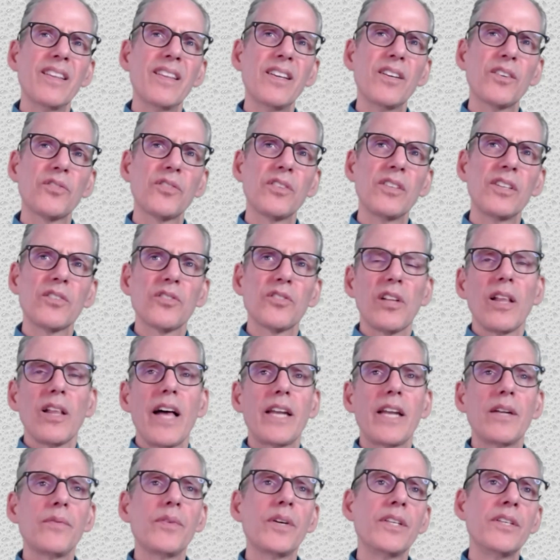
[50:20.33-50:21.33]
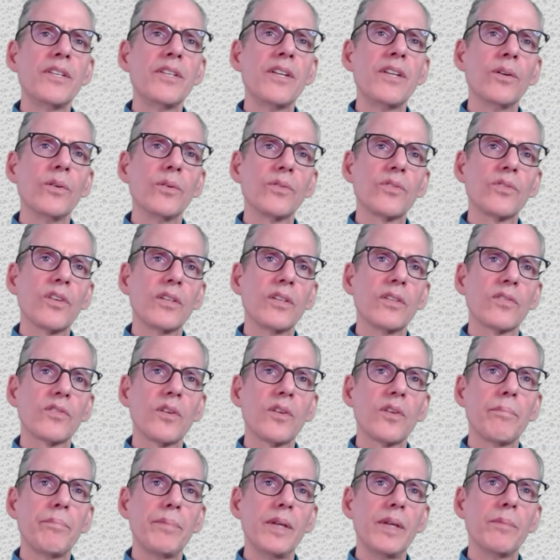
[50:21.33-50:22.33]
there's a lot of unknowns, and
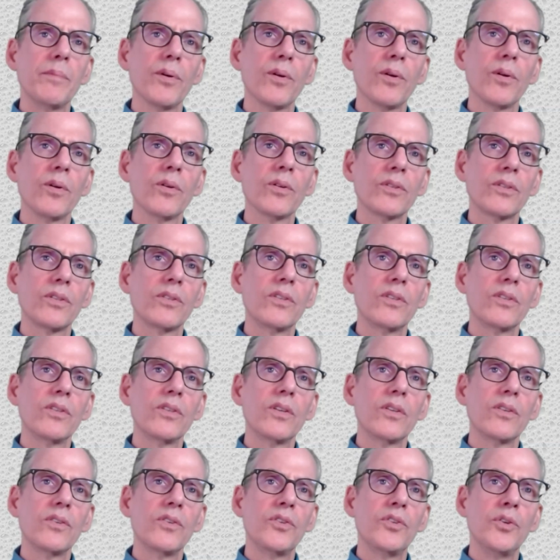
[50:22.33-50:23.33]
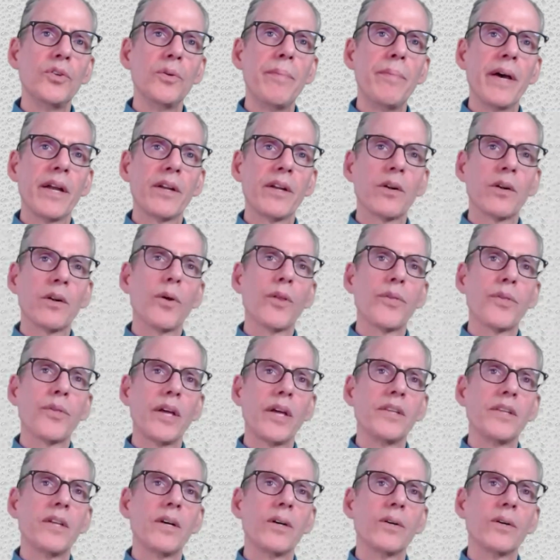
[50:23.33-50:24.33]
some people do better with
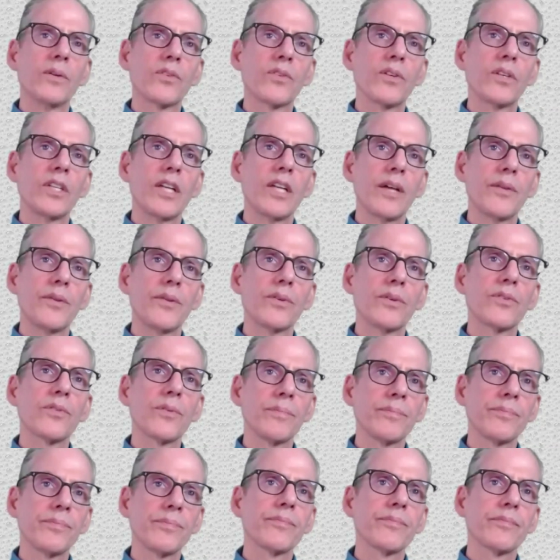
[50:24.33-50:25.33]
unknowns than others.